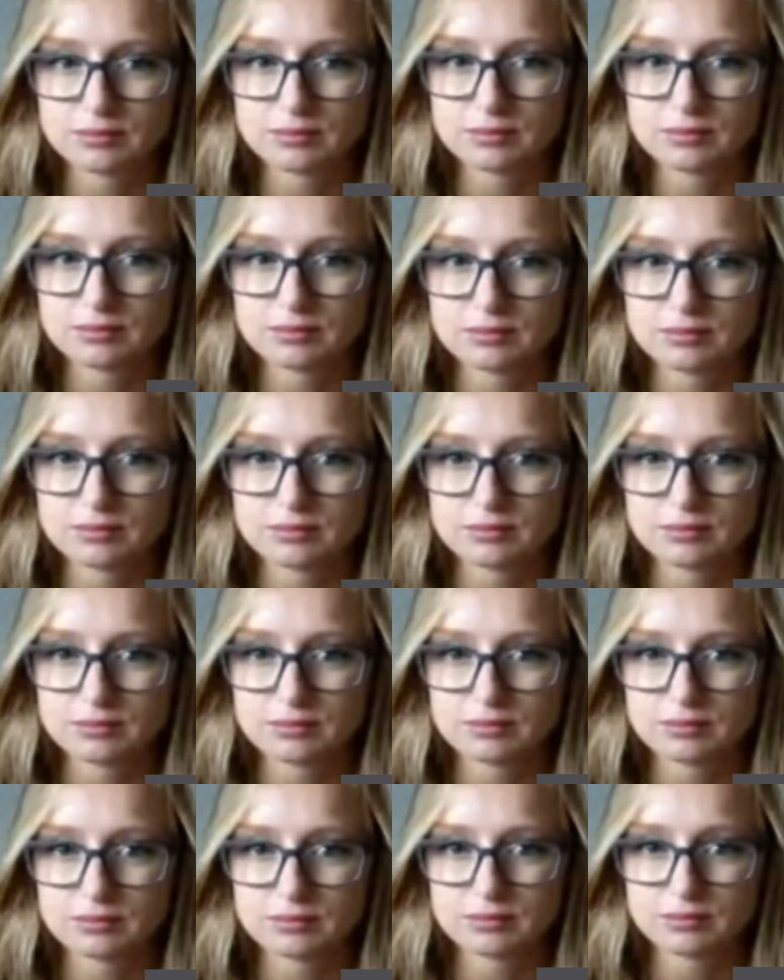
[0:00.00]

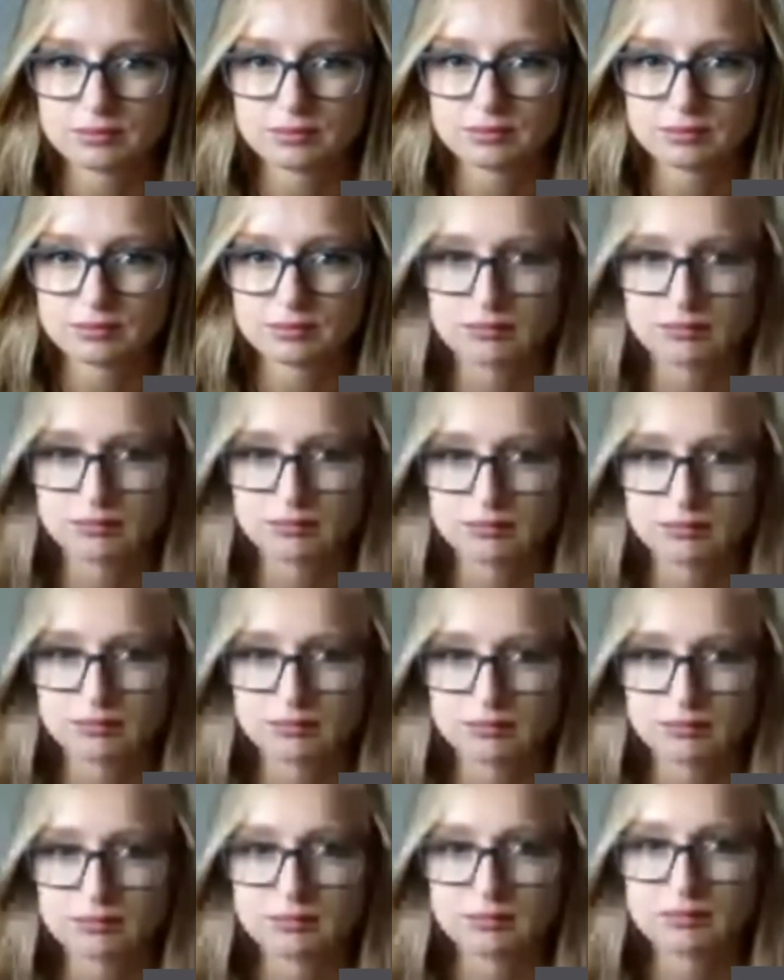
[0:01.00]

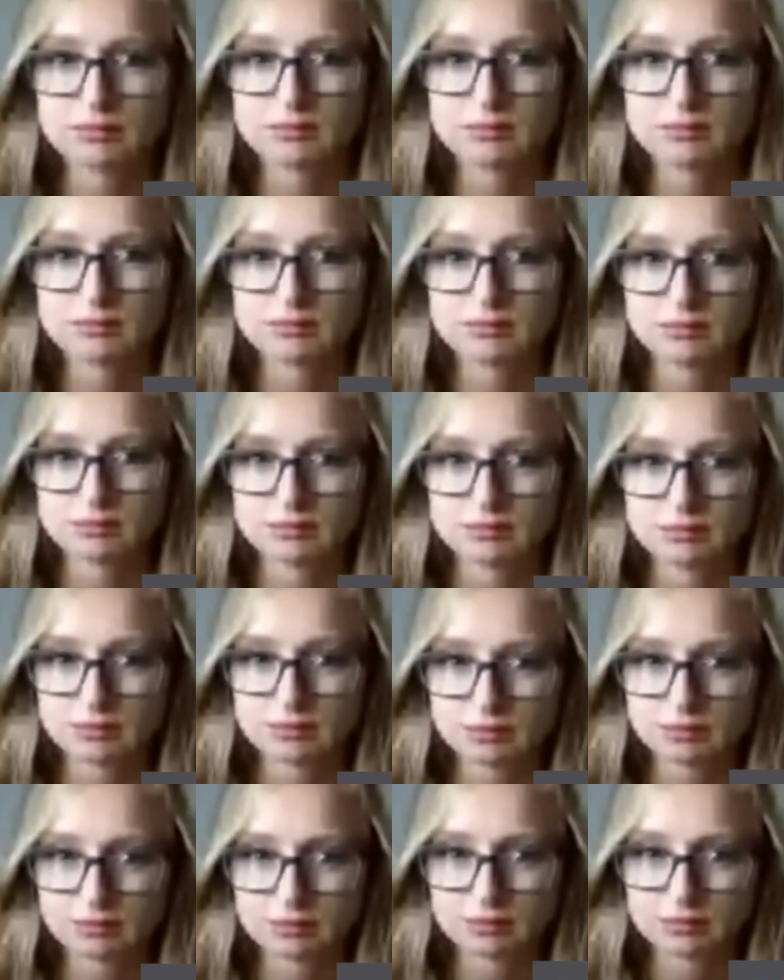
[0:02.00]

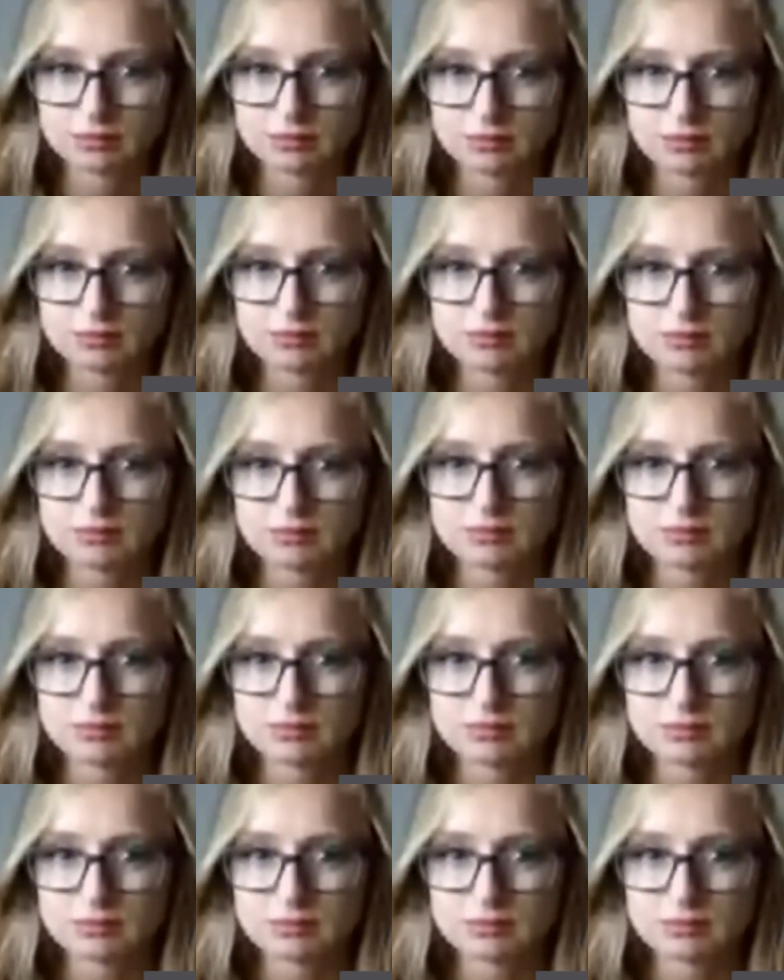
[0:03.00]
No words are spoken by the person on screen.